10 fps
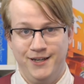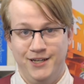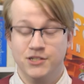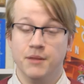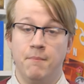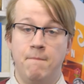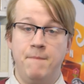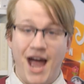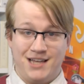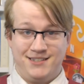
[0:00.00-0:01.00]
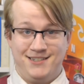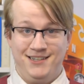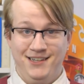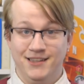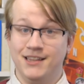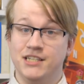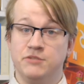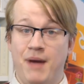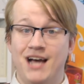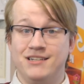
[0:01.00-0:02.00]
into the best that this
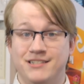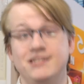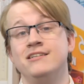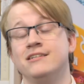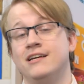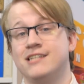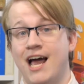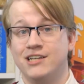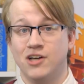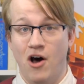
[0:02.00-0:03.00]
past season has had to